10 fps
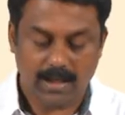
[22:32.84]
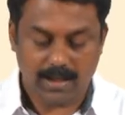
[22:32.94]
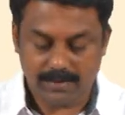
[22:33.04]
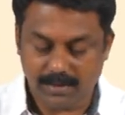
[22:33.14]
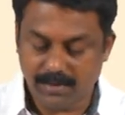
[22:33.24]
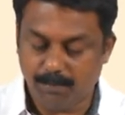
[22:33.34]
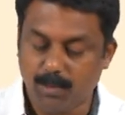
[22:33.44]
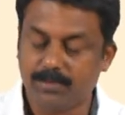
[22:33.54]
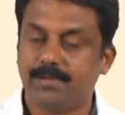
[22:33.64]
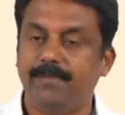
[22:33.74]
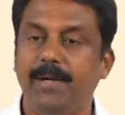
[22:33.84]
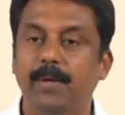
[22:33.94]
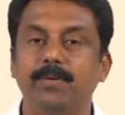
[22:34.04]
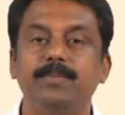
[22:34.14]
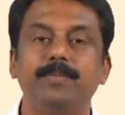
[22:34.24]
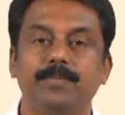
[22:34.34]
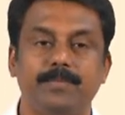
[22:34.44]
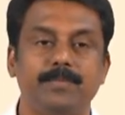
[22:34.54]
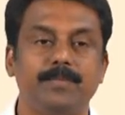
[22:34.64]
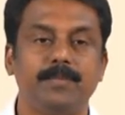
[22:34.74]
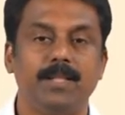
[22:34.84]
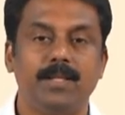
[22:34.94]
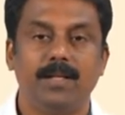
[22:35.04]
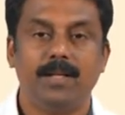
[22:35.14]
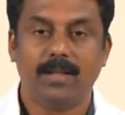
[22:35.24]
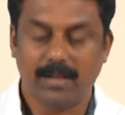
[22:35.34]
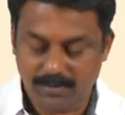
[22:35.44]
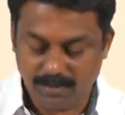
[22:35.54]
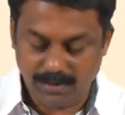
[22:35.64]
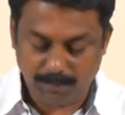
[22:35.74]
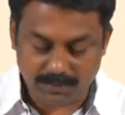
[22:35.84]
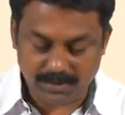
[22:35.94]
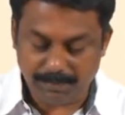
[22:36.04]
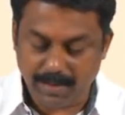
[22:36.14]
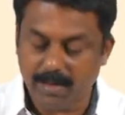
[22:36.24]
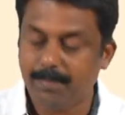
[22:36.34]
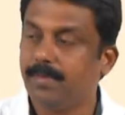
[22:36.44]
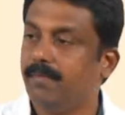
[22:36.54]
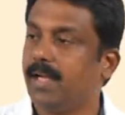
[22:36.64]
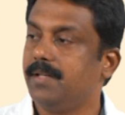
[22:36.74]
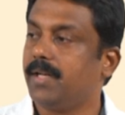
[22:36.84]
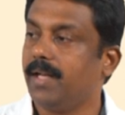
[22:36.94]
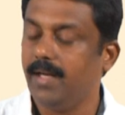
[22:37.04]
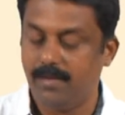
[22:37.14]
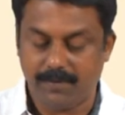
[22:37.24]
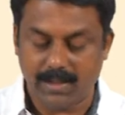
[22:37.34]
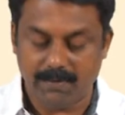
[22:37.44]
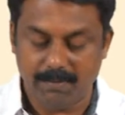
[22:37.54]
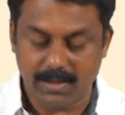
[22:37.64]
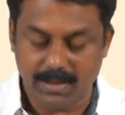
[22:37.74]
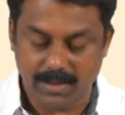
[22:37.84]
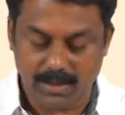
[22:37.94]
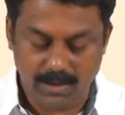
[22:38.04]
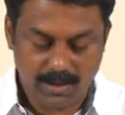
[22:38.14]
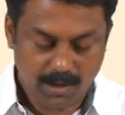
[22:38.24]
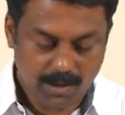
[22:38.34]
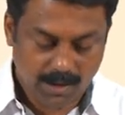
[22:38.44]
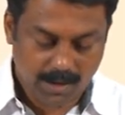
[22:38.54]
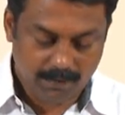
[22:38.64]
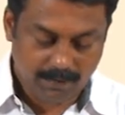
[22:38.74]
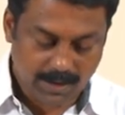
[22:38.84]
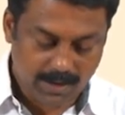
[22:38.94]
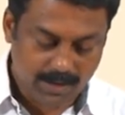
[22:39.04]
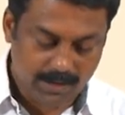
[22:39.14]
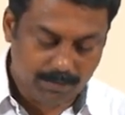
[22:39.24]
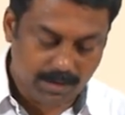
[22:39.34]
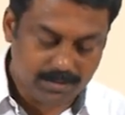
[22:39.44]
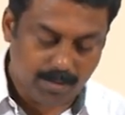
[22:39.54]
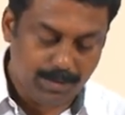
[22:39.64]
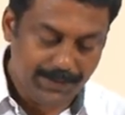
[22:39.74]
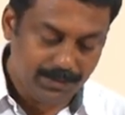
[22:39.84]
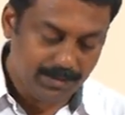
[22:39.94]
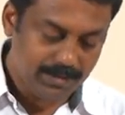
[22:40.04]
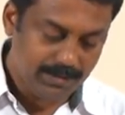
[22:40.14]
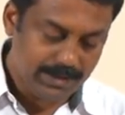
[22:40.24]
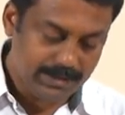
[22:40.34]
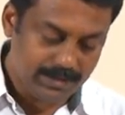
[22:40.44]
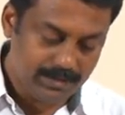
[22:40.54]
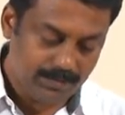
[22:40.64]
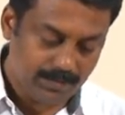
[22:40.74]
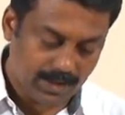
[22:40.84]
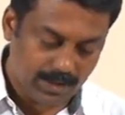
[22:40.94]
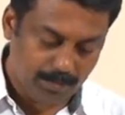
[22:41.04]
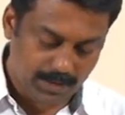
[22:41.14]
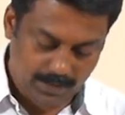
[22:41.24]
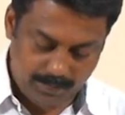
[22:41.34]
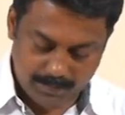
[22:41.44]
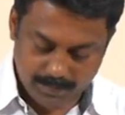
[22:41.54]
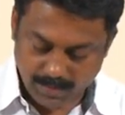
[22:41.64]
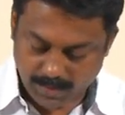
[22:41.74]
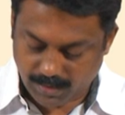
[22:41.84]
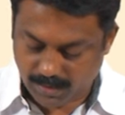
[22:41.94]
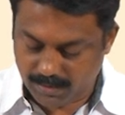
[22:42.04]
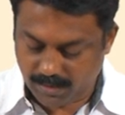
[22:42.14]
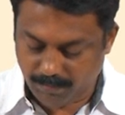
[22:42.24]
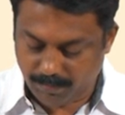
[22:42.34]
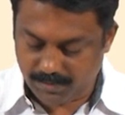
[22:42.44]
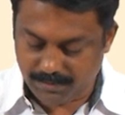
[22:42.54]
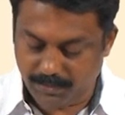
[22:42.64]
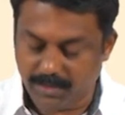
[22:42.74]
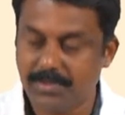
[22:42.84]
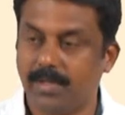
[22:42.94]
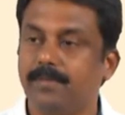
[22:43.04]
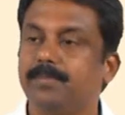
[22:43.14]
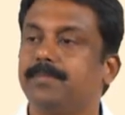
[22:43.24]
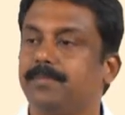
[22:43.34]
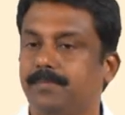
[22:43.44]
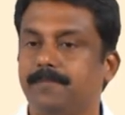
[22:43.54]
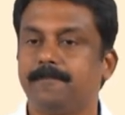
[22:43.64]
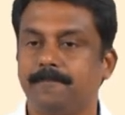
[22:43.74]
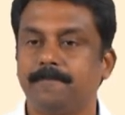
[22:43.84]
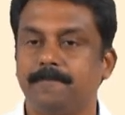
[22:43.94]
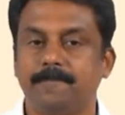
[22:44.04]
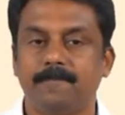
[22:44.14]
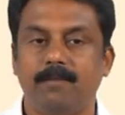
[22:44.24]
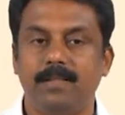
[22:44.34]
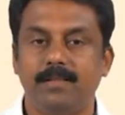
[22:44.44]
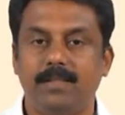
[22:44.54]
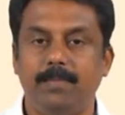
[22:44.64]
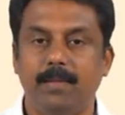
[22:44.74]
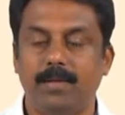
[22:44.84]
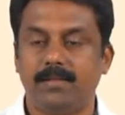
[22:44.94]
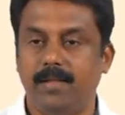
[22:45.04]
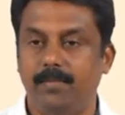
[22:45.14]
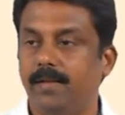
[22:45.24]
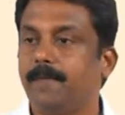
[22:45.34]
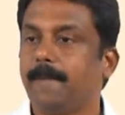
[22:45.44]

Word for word: uh, such a process window. So, the process map we can generate for a given material where uh, the pulse amplitude is, is IP and then pulse duration which is TP plus TB